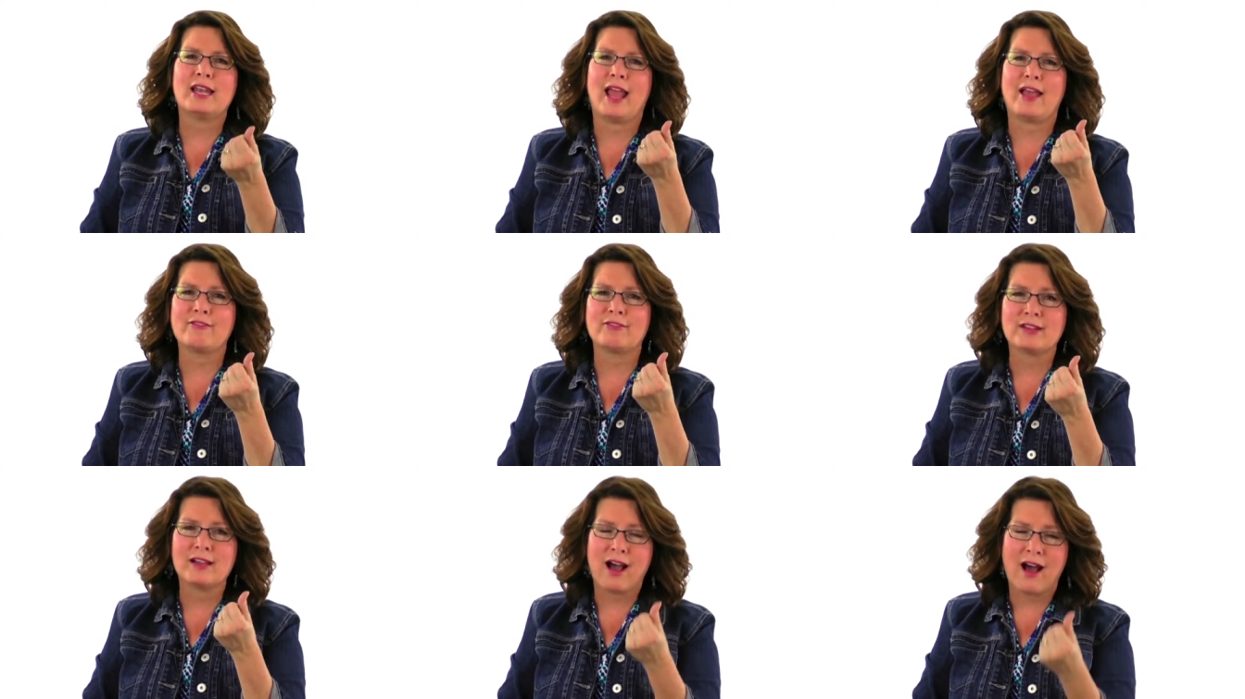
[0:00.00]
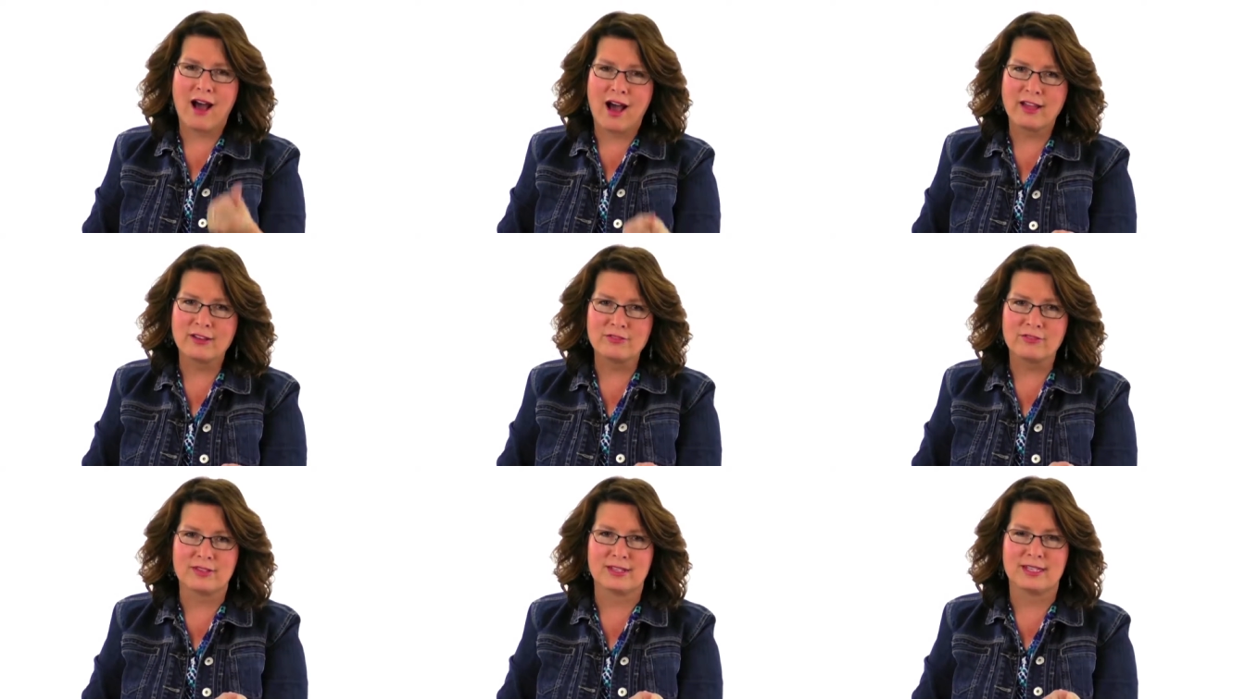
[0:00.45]
have
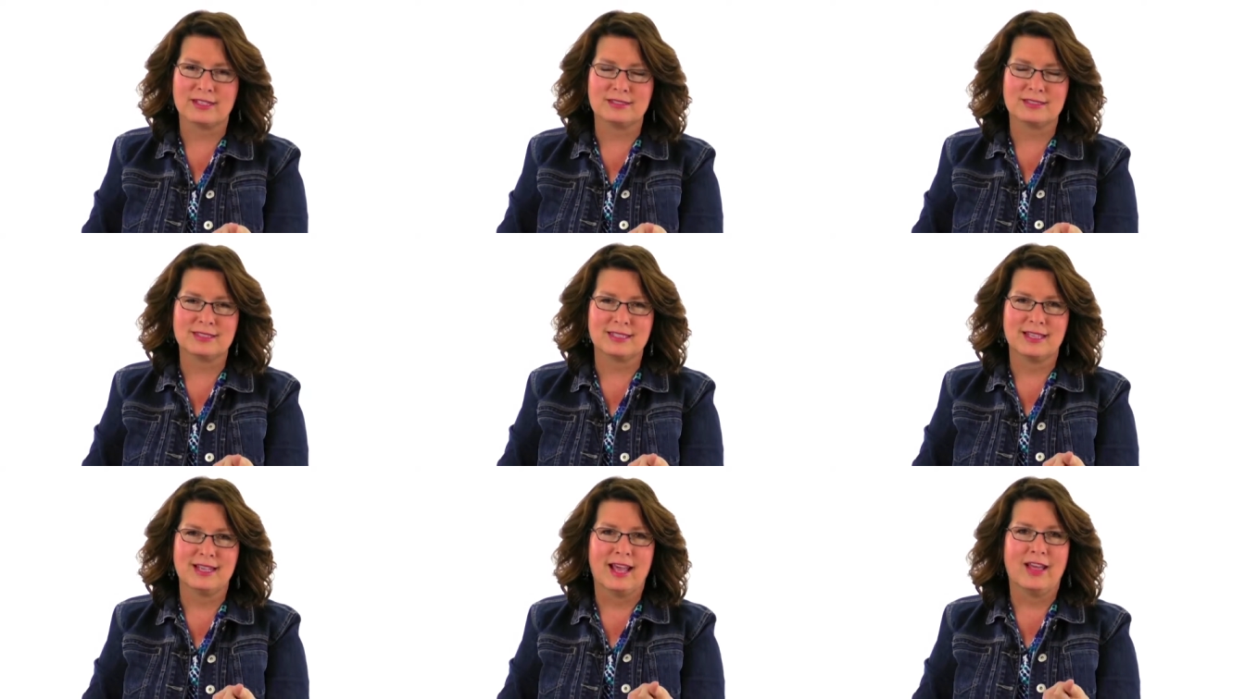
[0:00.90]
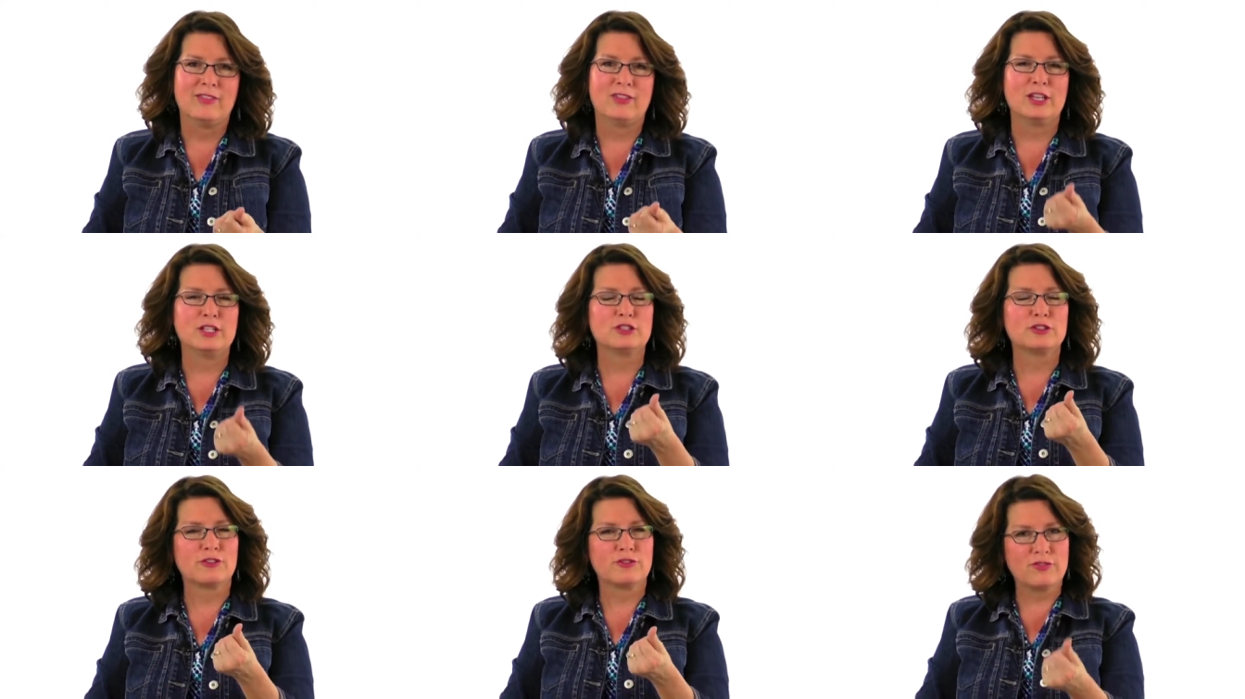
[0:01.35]
confidence
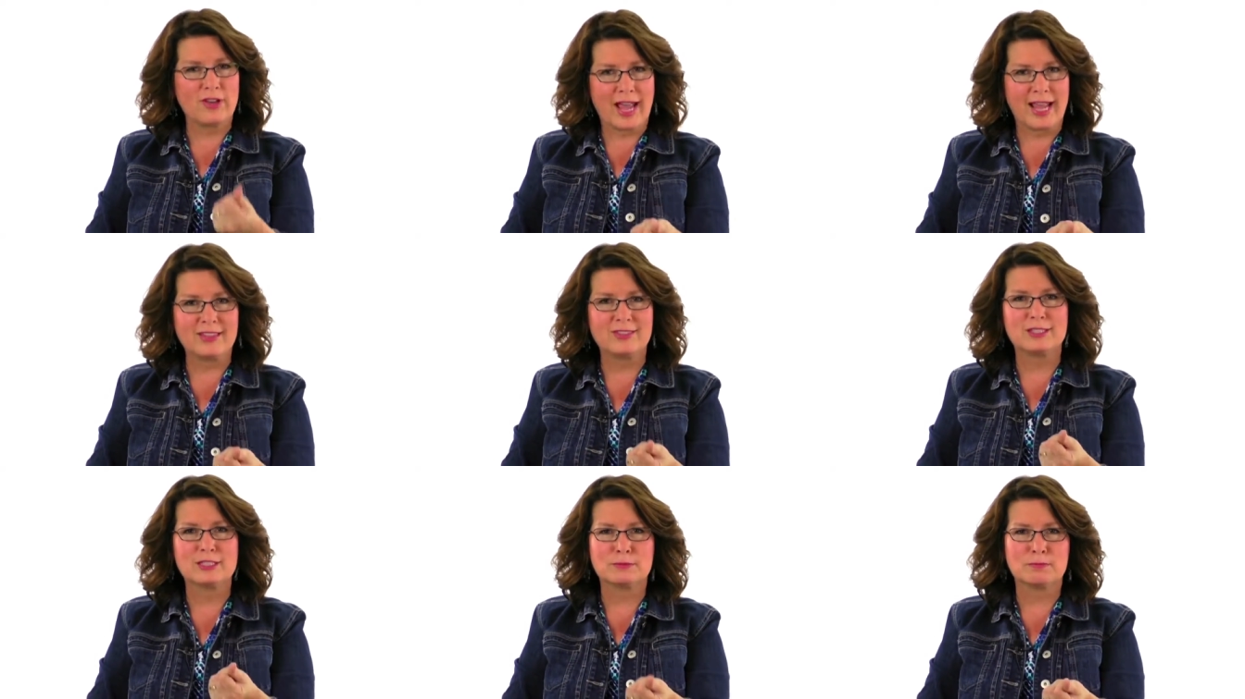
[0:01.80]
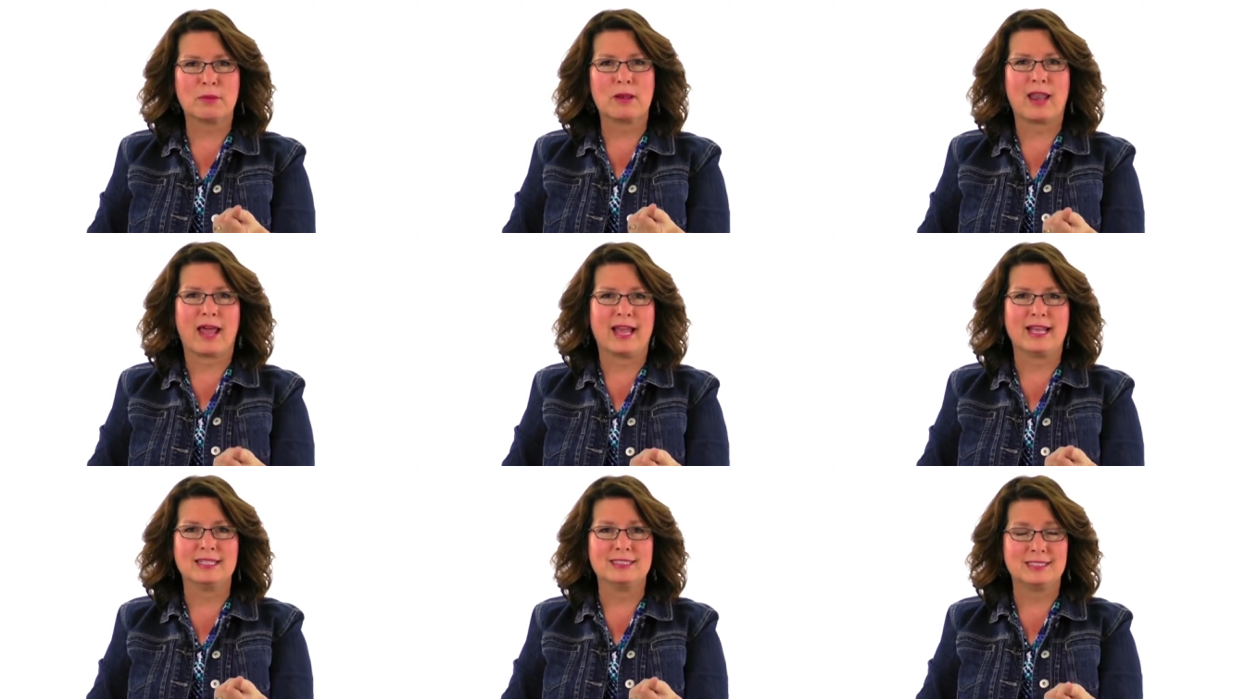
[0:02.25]
that your faith is
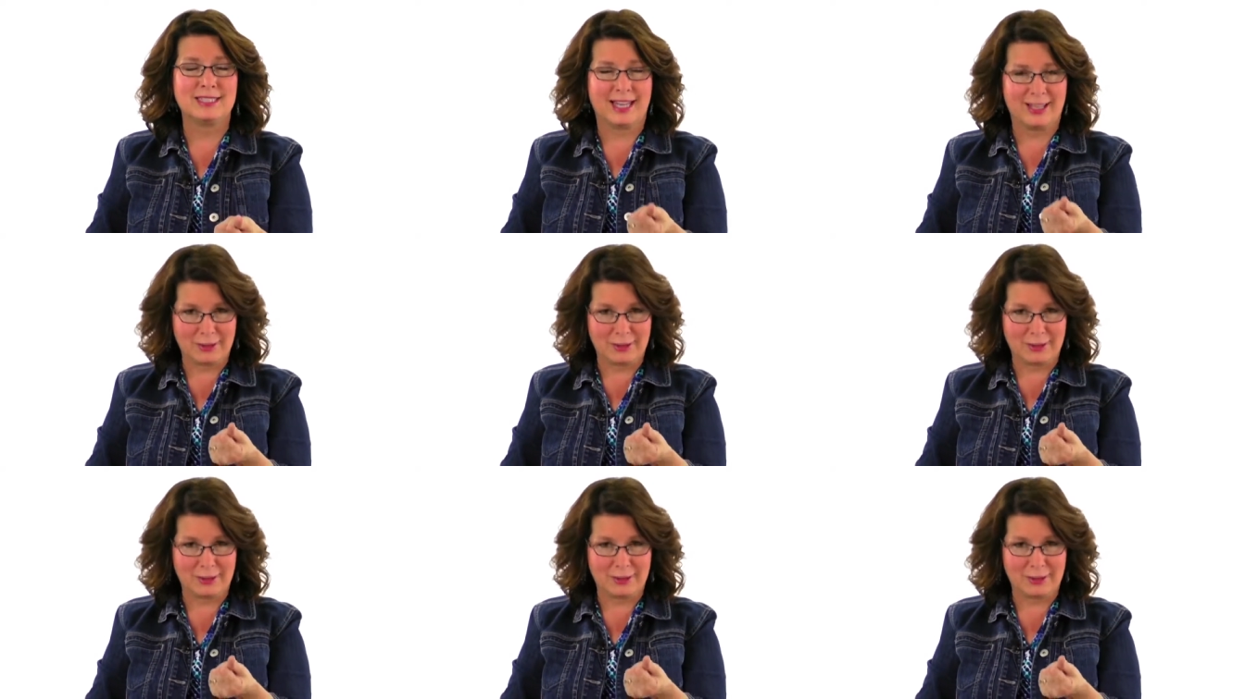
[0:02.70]
placed